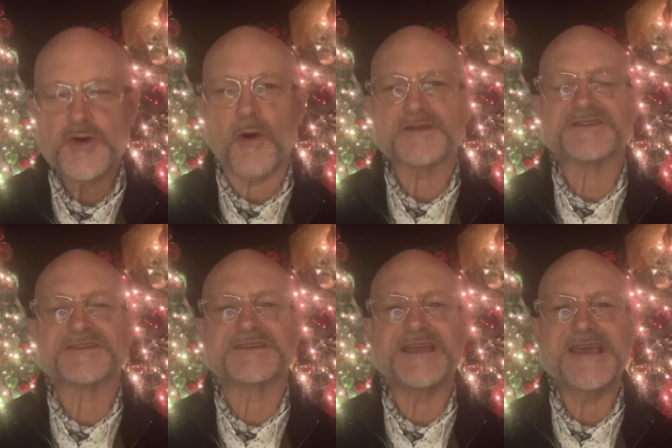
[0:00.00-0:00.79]
are
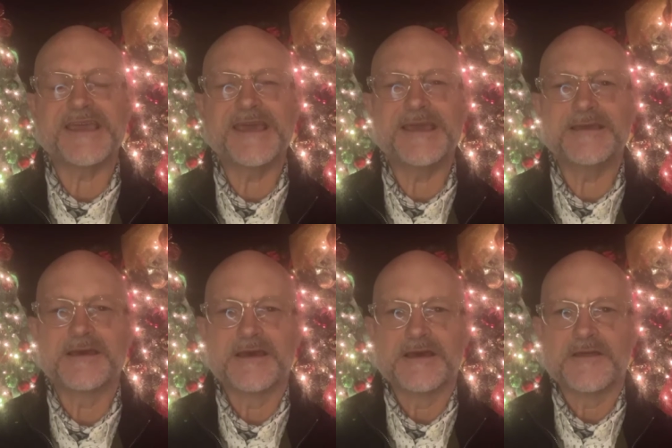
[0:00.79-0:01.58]
seeking
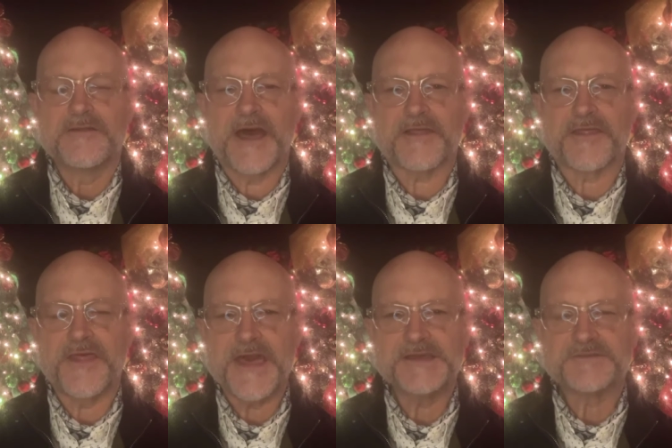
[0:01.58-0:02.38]
that
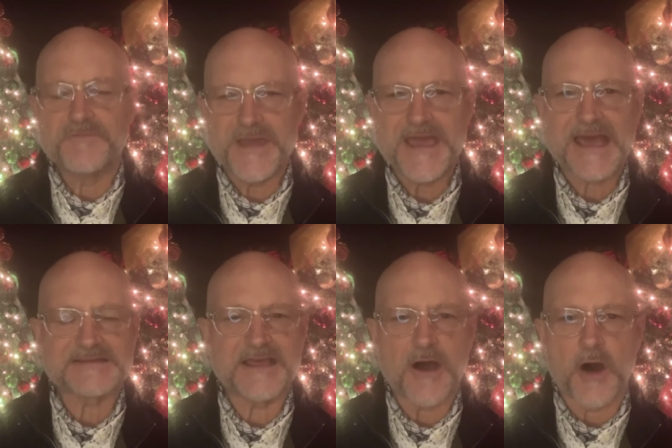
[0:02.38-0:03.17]
things be as
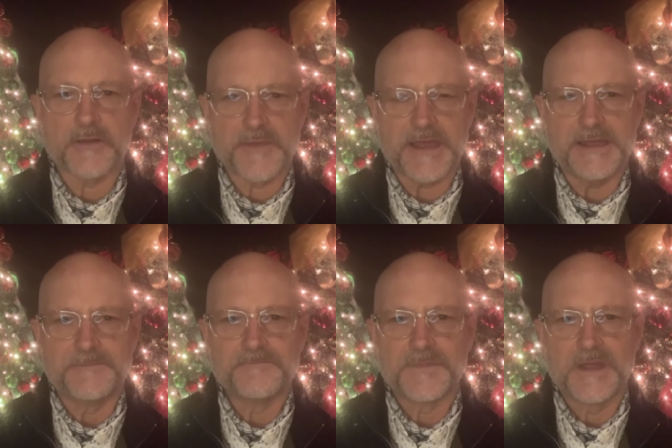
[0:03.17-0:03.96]
they ought to be.
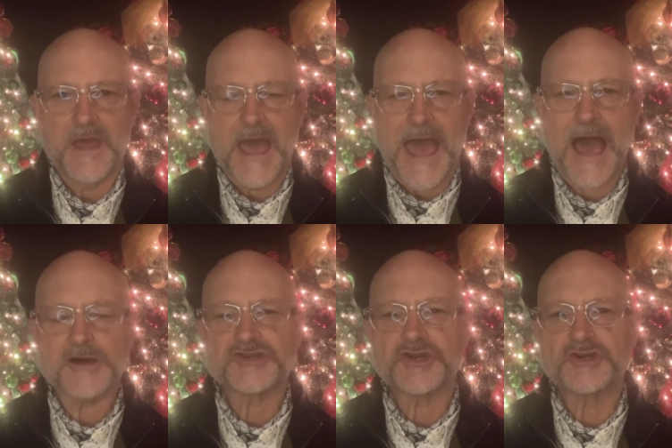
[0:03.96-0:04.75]
How
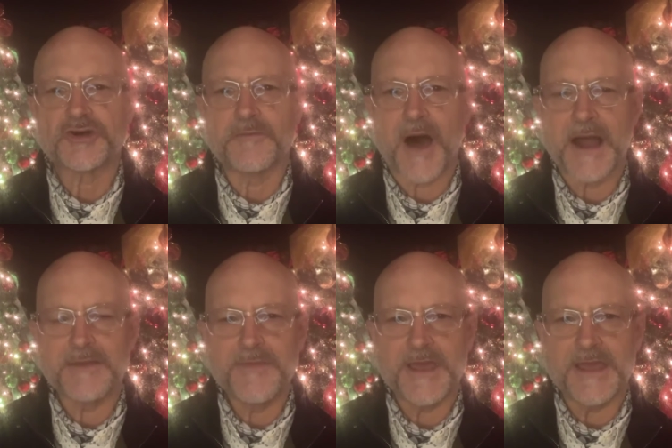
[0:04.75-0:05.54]
should your body
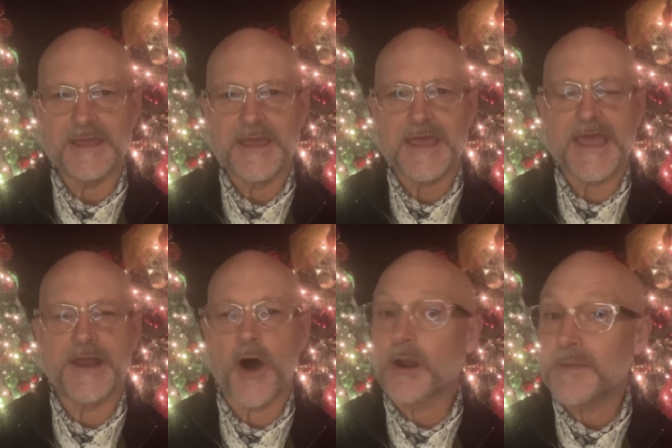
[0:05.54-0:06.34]
be? It
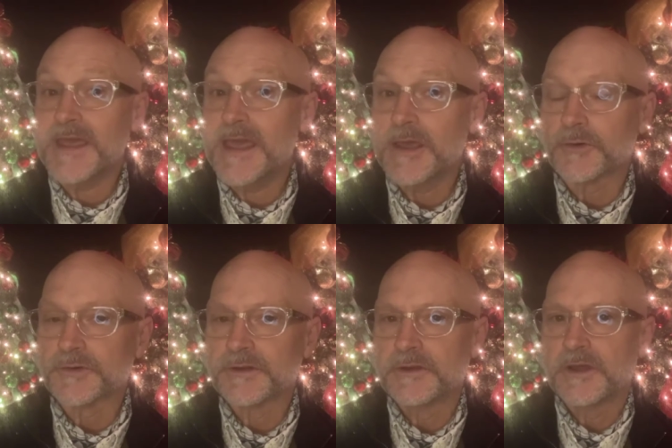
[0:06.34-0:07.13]
ought to be healed.
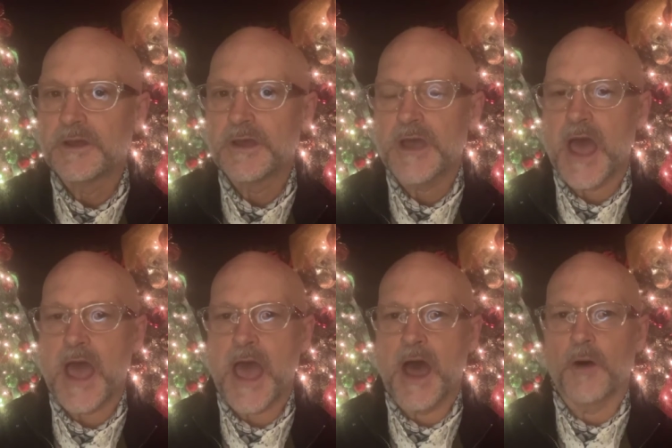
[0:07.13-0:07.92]

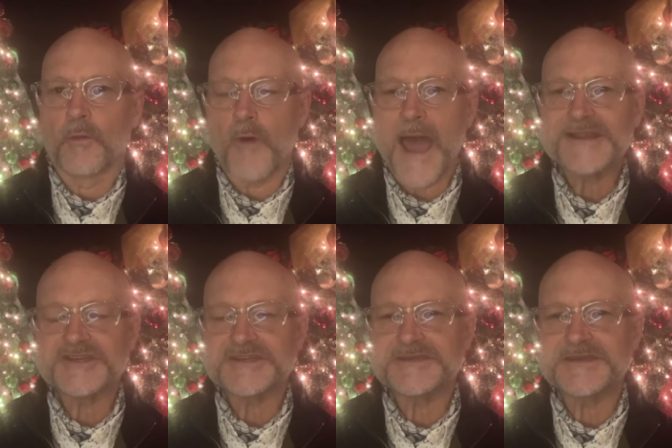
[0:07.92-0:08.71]
Uh,
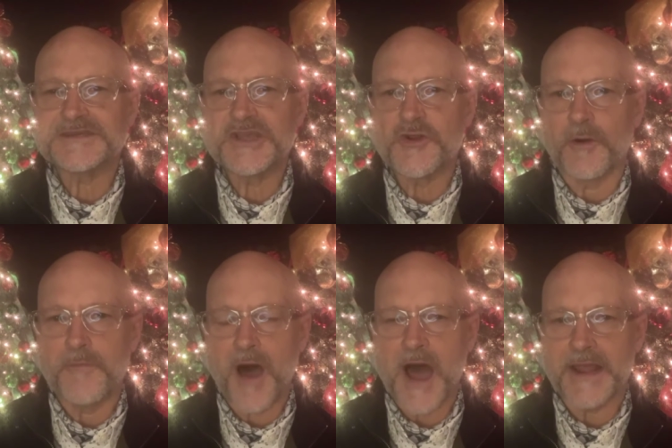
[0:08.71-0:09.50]
righteousness in your
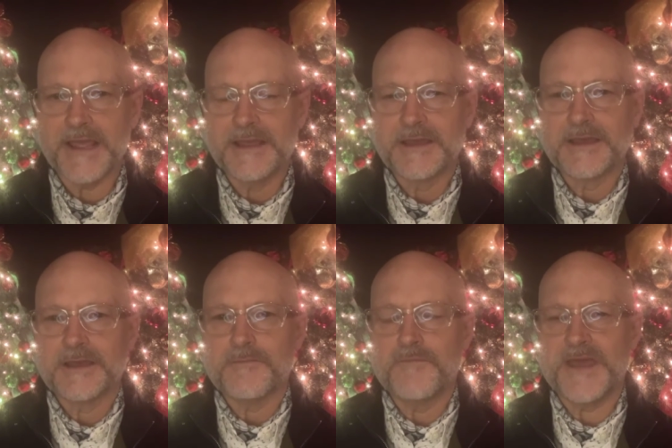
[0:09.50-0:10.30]
body
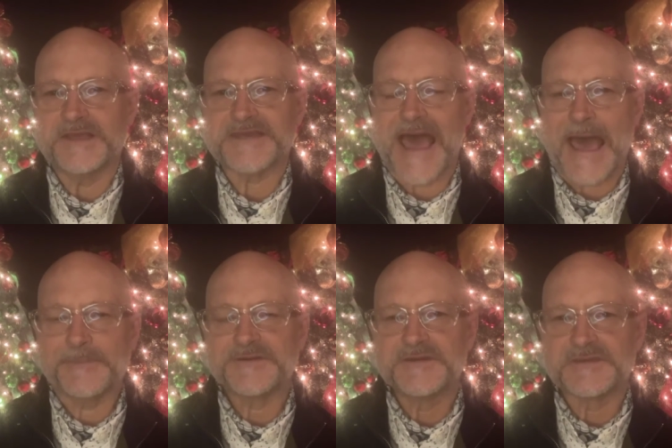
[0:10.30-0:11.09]
means
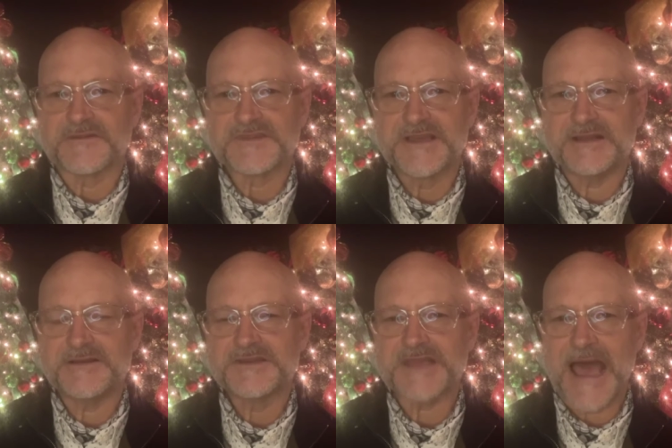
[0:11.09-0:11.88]
absence of
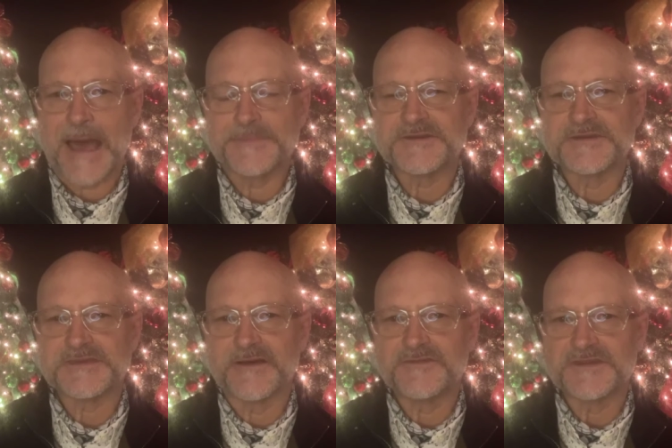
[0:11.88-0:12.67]
sickness, absence
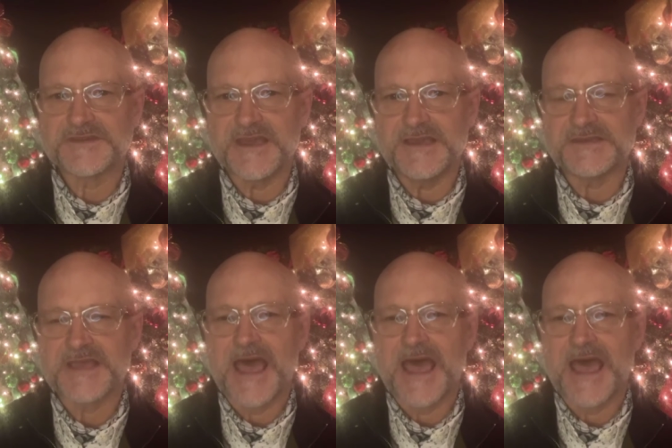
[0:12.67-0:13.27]
of disease.